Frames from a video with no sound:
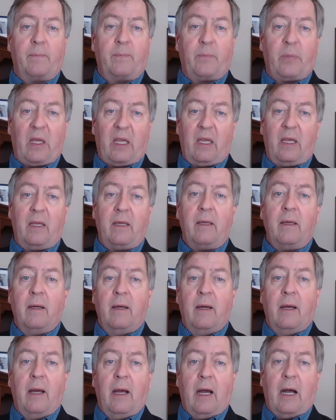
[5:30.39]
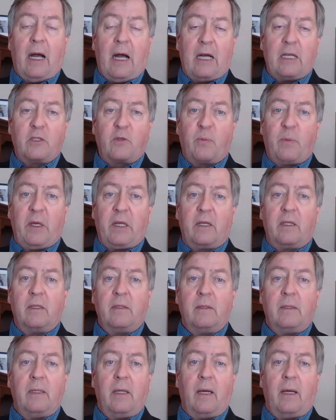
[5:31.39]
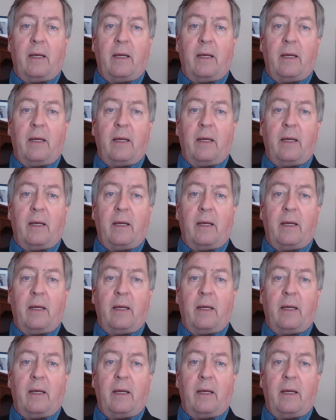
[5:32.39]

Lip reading: pay hospital.